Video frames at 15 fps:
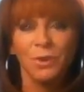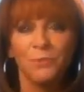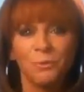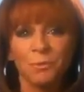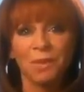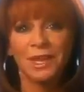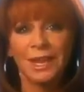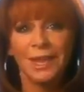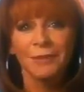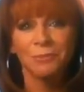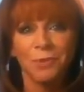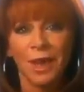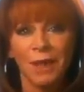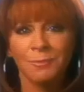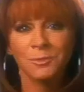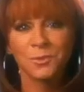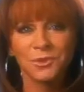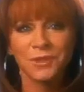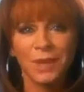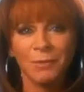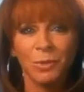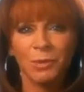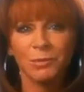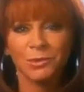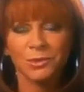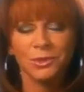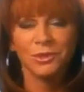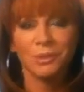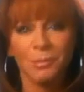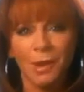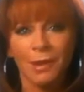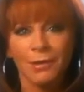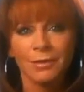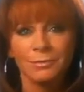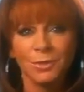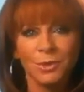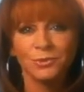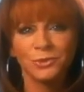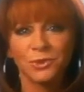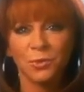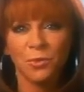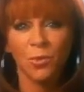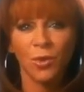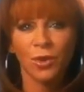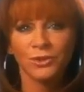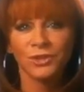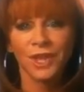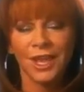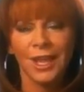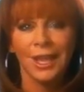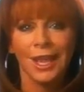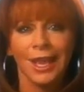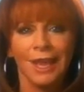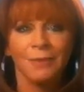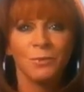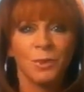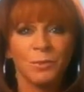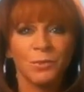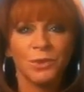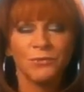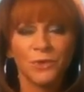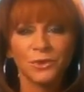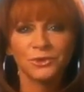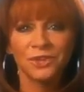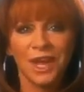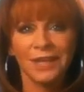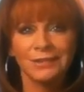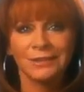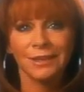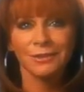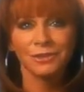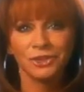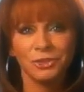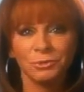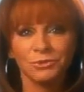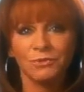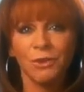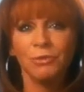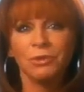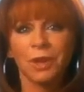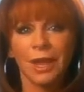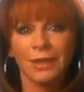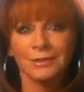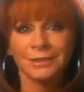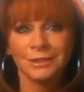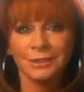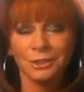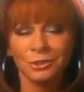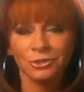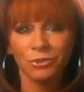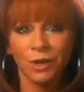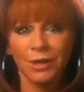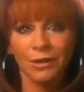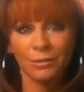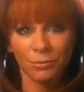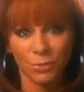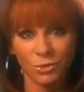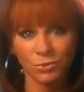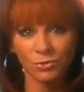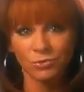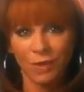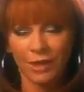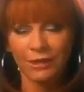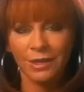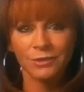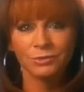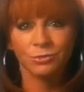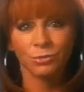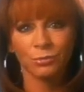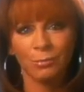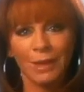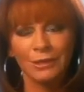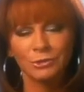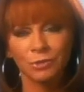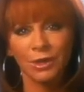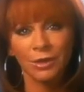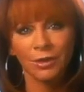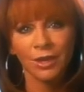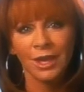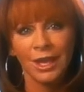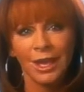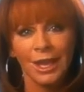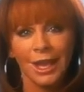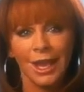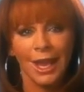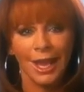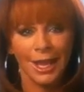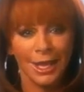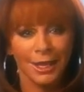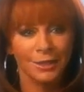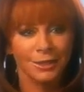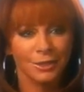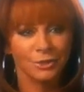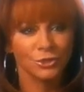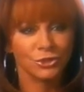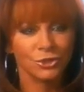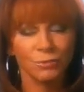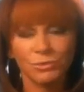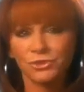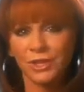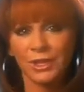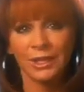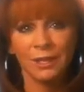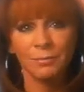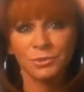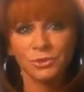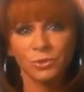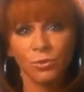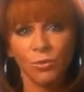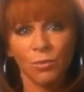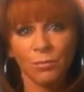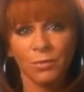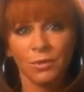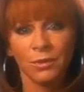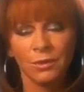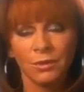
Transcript: Well, from Leanne Rimes, one time we were doing the American Music Awards, and when we first got there, she was vocalizing in her trailer, which was right next door to my trailer, and she was singing up a storm.